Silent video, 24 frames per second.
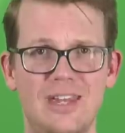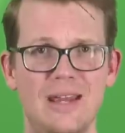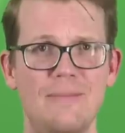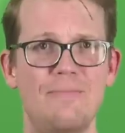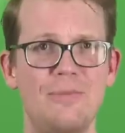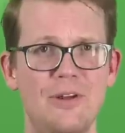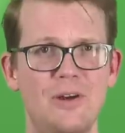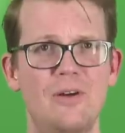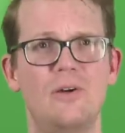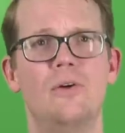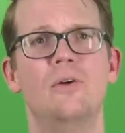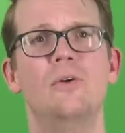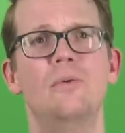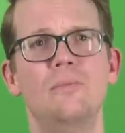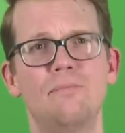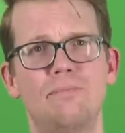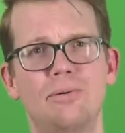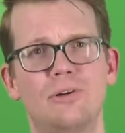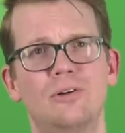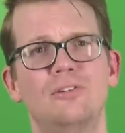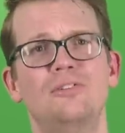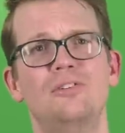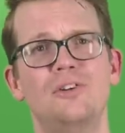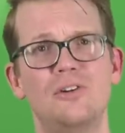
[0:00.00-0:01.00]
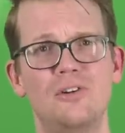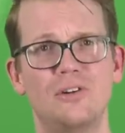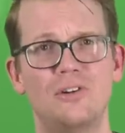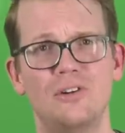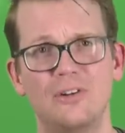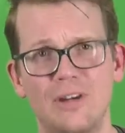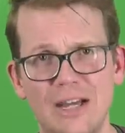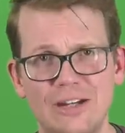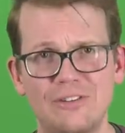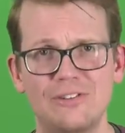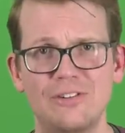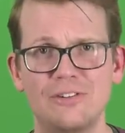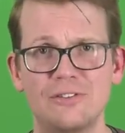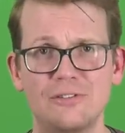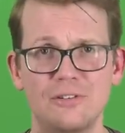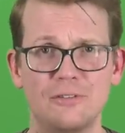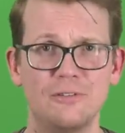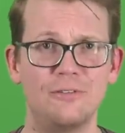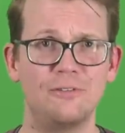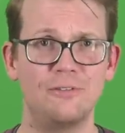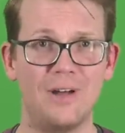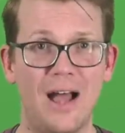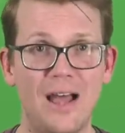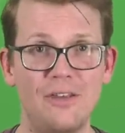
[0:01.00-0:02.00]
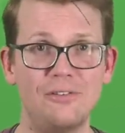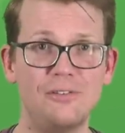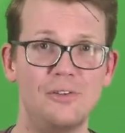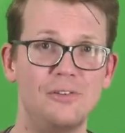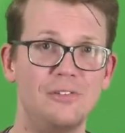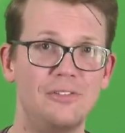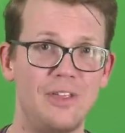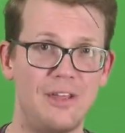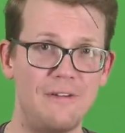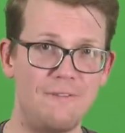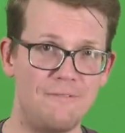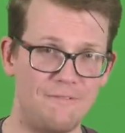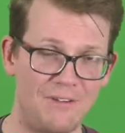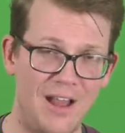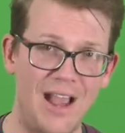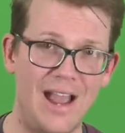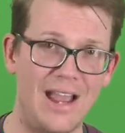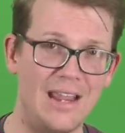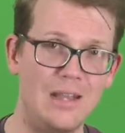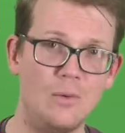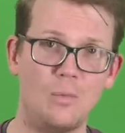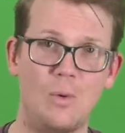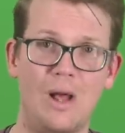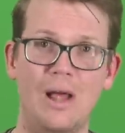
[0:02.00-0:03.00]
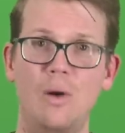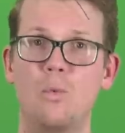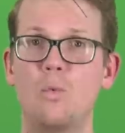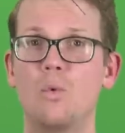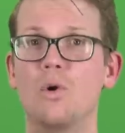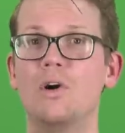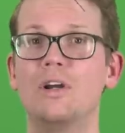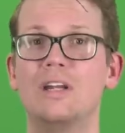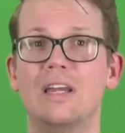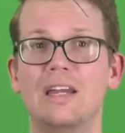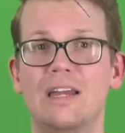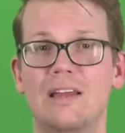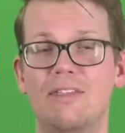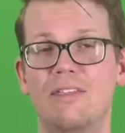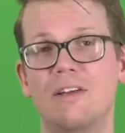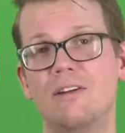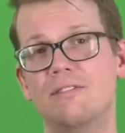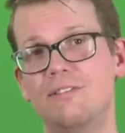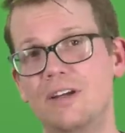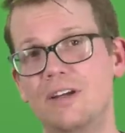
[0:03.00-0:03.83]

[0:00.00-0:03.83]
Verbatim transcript: keep their own personal collections of fossils they find while working in their